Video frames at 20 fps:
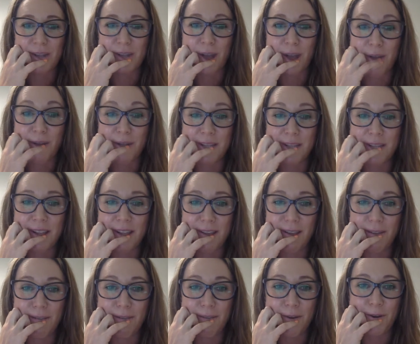I was at
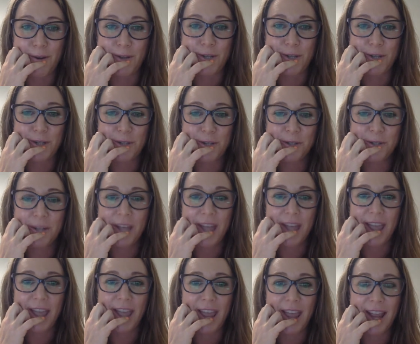a photo shoot,
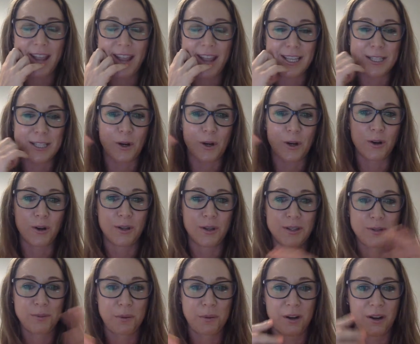and these
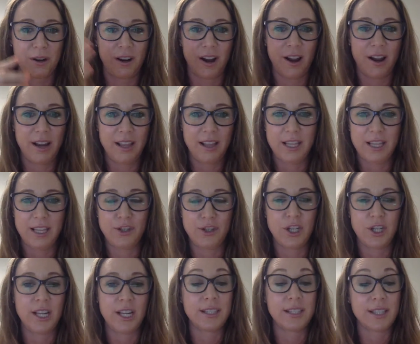girls were in these
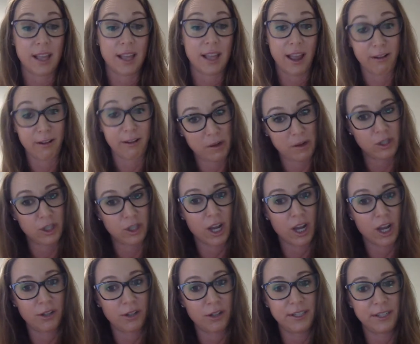jeans that had to be
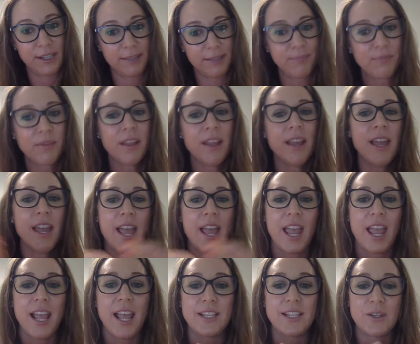shot all day.
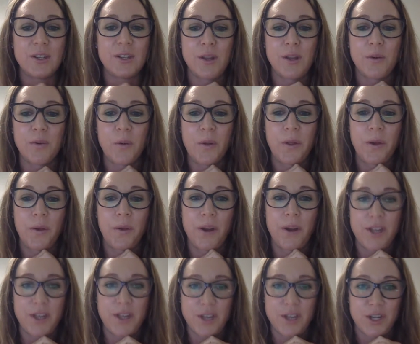And so they were rolling
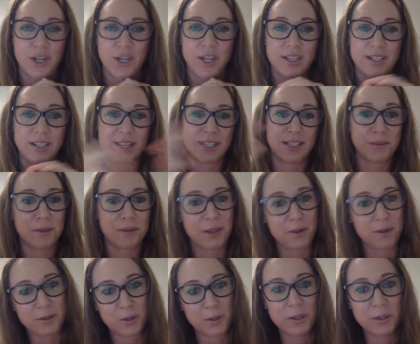around in the dirt because that's what
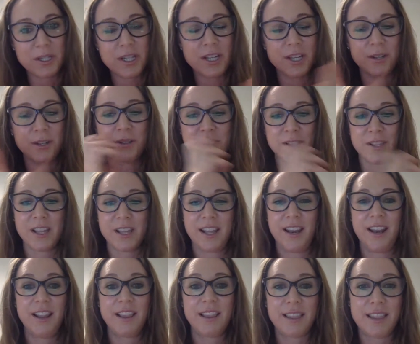they were told to do. So
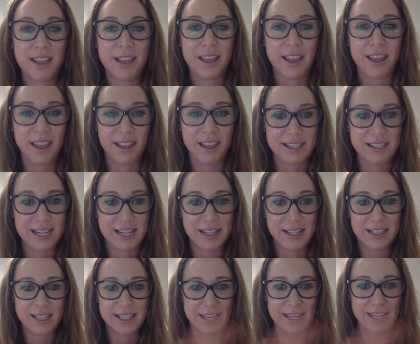then the
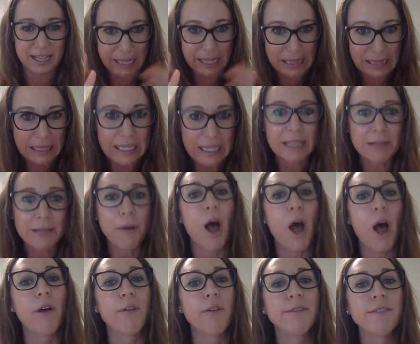stylist had to like clean them
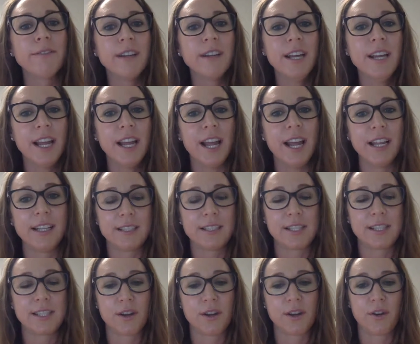off. And
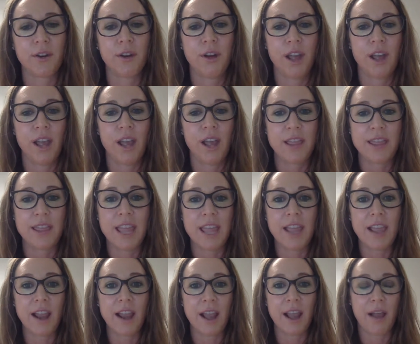so they
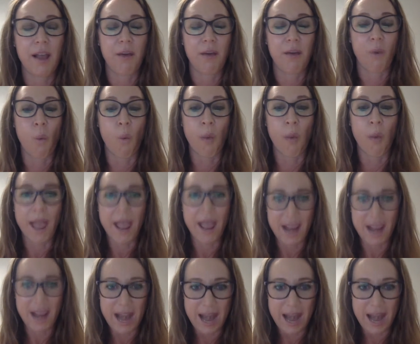get out wet